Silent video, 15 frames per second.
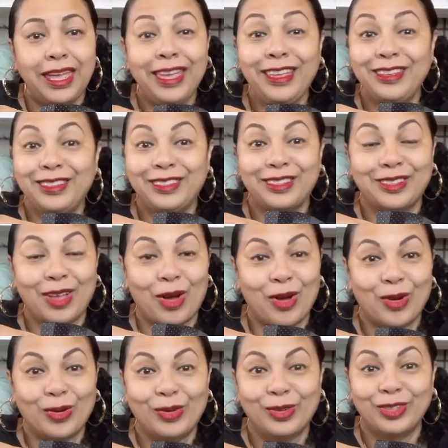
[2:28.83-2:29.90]
It is
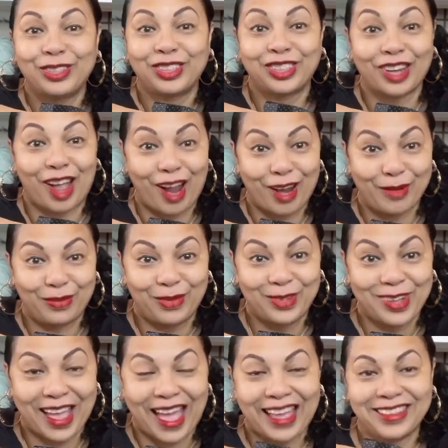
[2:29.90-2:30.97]
so sharp, you
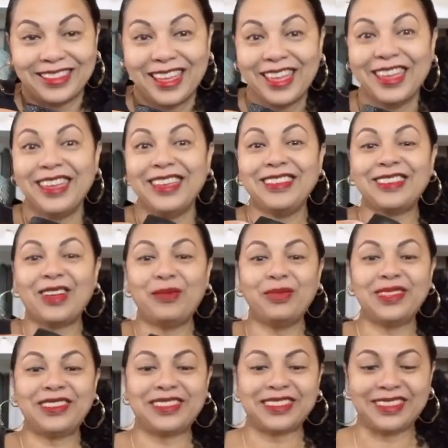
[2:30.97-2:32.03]
guys. He's gonna
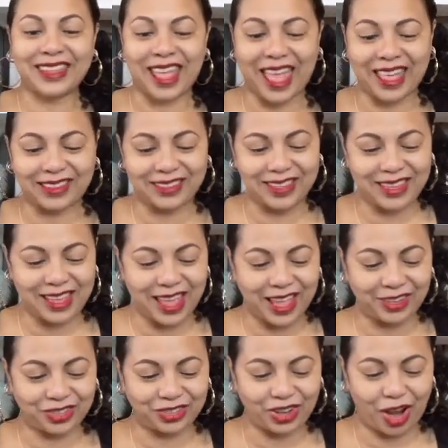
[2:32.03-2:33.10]
be snazzy
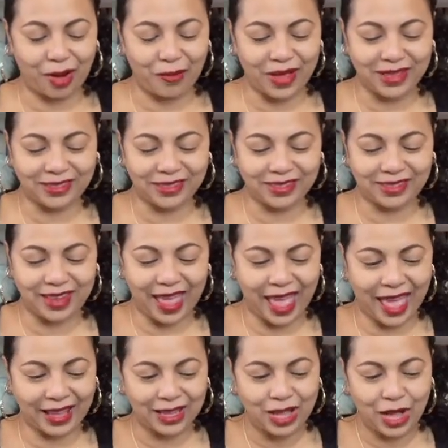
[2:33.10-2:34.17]
and sharp as a
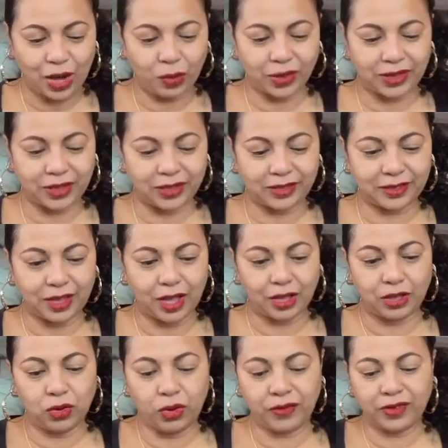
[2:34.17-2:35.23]
tack with this
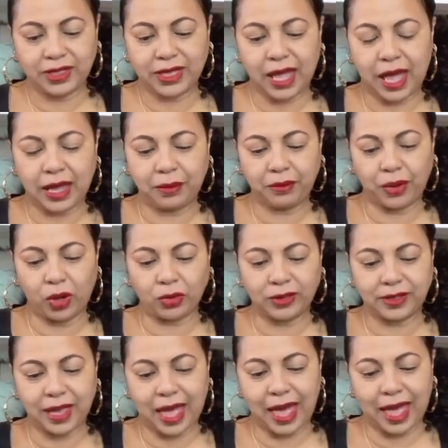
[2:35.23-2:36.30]
Louis Vuitton bow
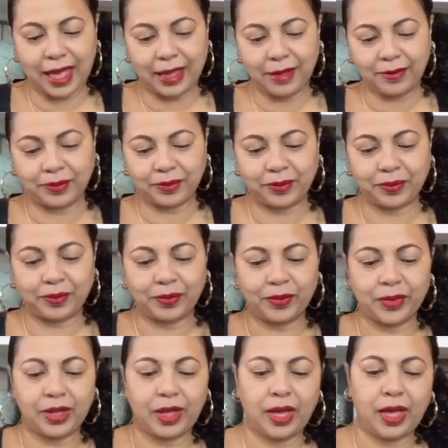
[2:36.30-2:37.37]
tie.
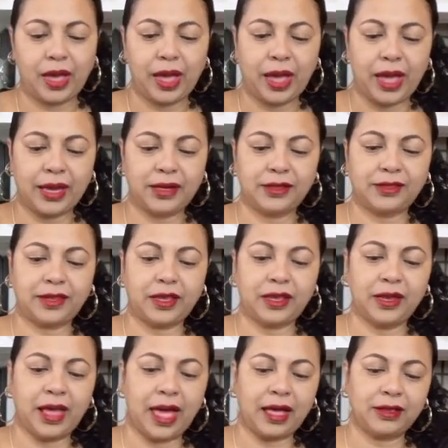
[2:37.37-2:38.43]
And it's
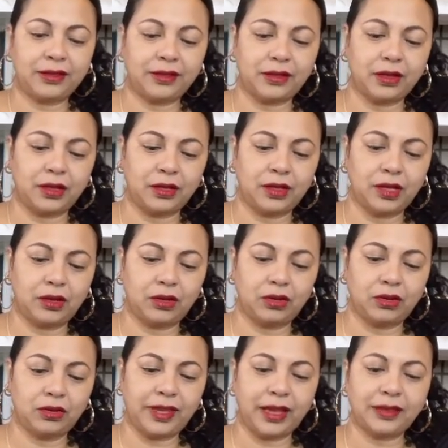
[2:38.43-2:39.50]
it has the
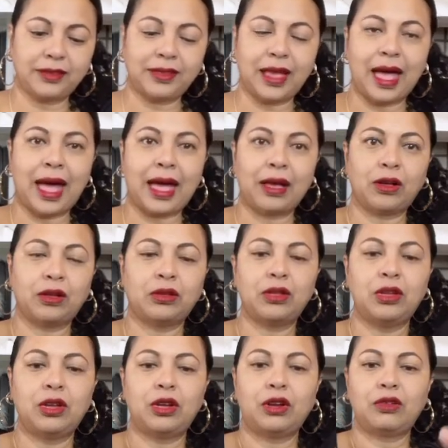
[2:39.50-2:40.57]
little textile
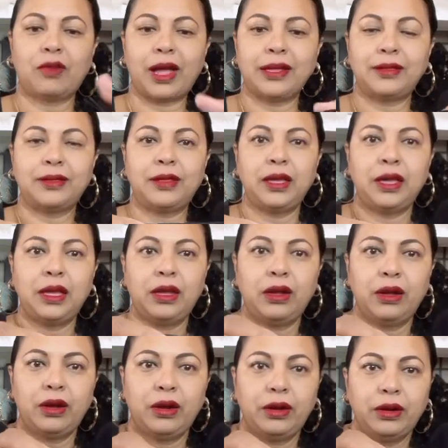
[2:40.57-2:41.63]
right
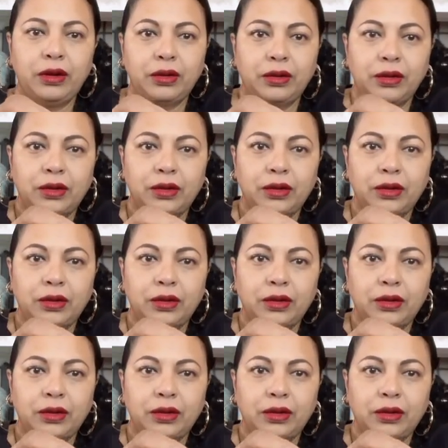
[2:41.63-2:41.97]
there.